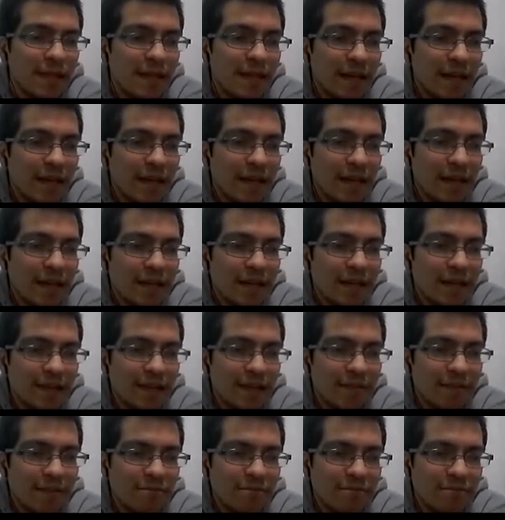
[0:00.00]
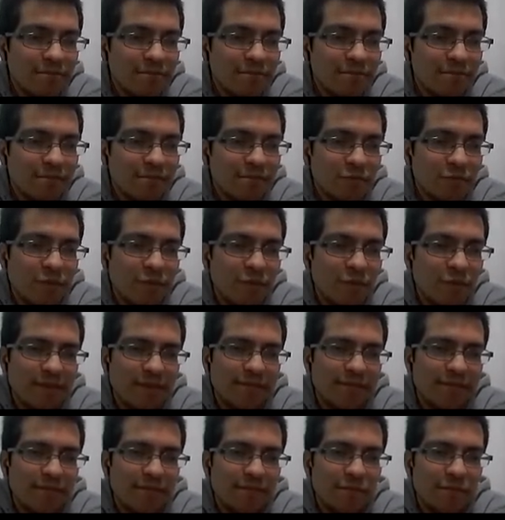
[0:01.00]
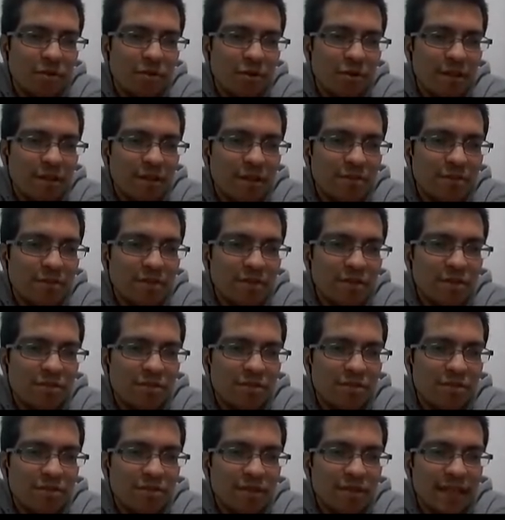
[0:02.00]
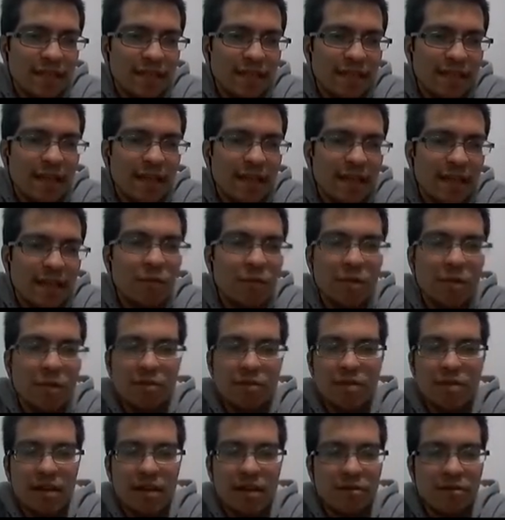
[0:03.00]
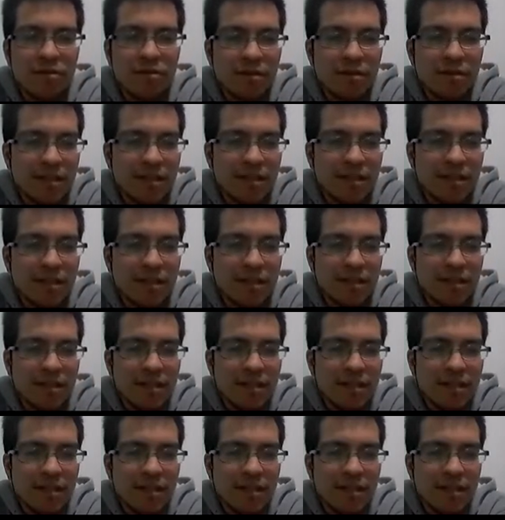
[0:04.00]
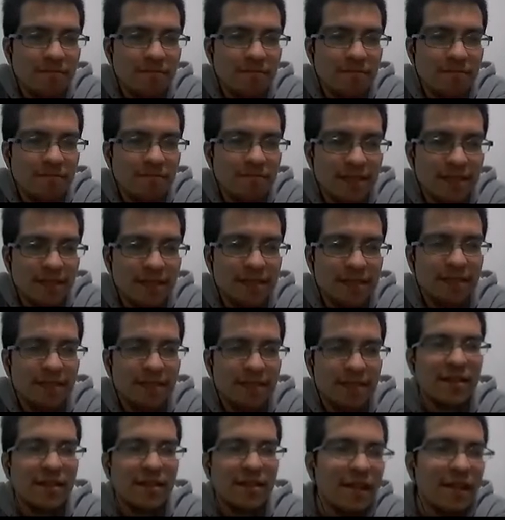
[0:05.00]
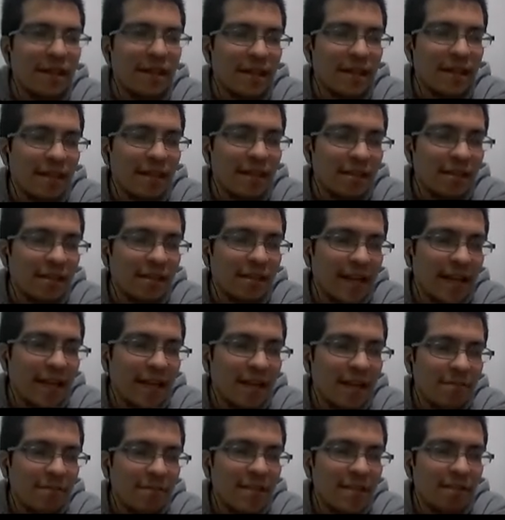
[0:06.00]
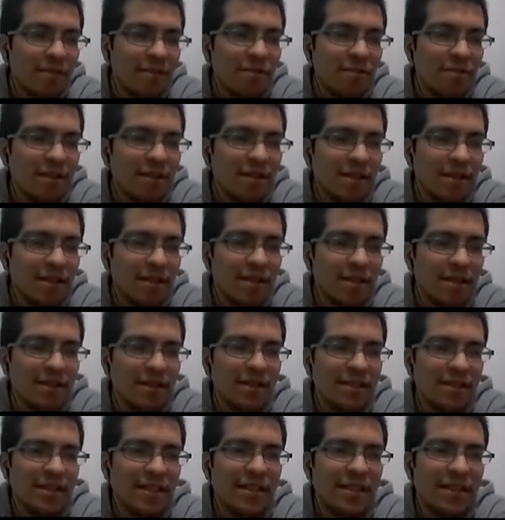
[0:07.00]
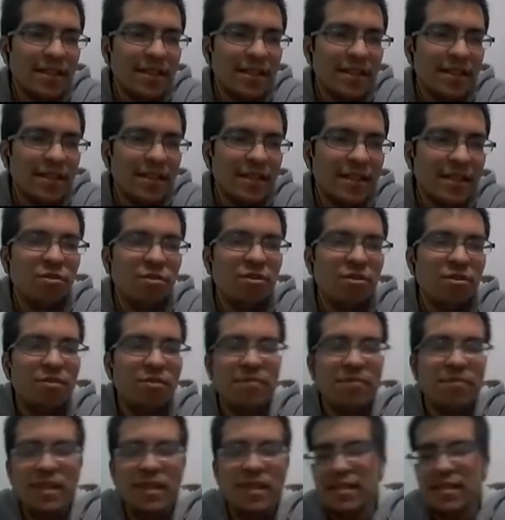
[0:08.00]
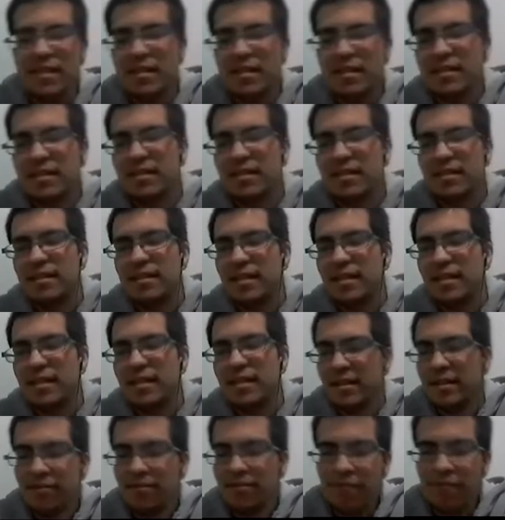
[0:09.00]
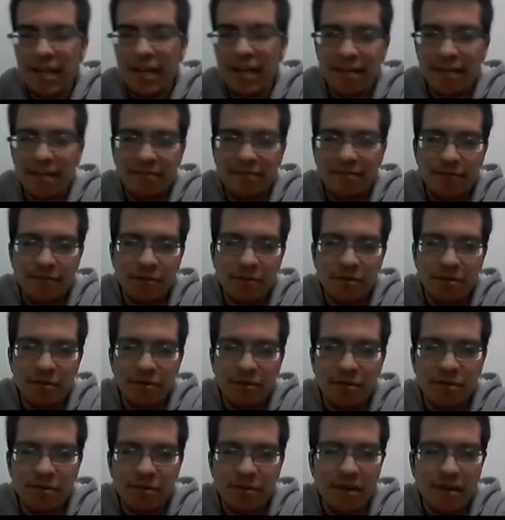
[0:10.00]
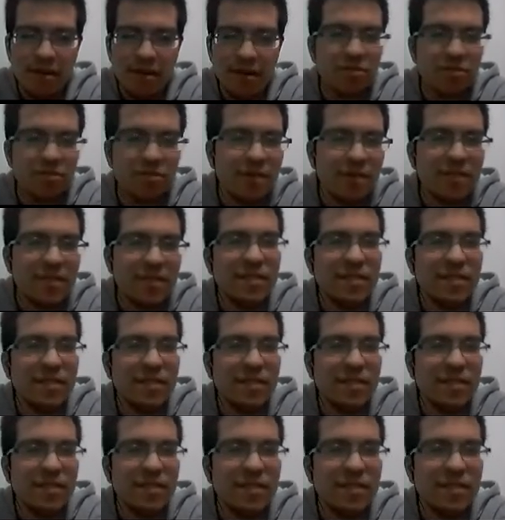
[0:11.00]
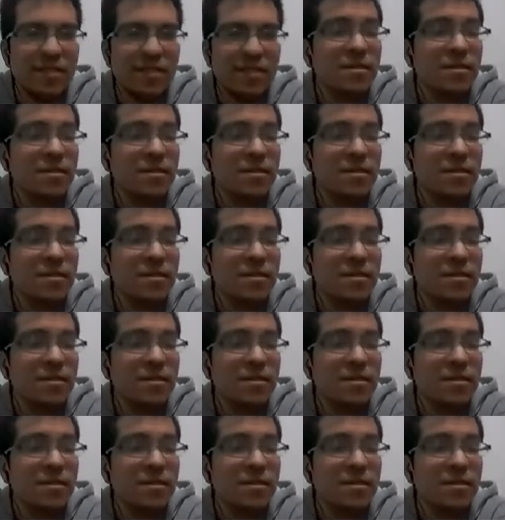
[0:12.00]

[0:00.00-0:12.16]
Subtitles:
And now we have all these positions in equatorial coordinates, but ecliptic coordinates is a more convenient frame for solar system bodies.